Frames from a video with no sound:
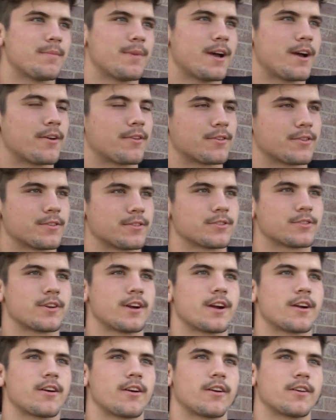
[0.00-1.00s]
come out and
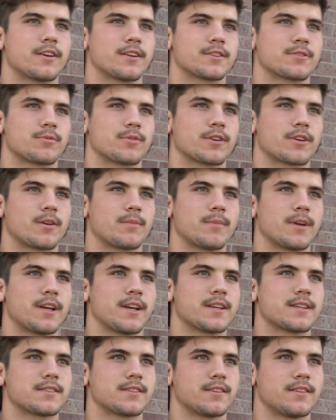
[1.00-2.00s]
try our hardest, work our
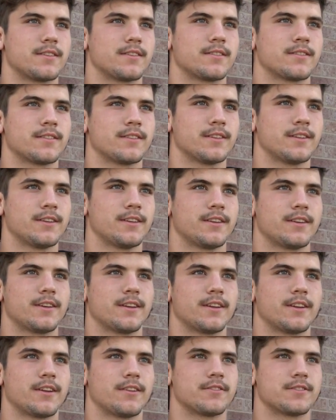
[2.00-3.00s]
best, and,
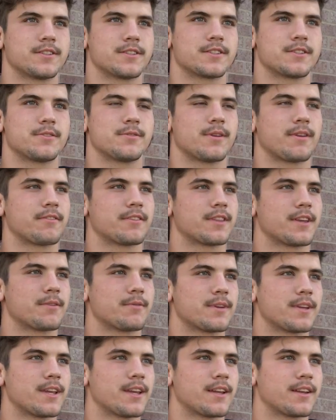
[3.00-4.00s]
you know, just do
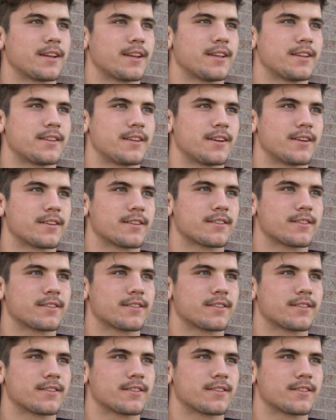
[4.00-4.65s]
everything we can to get there.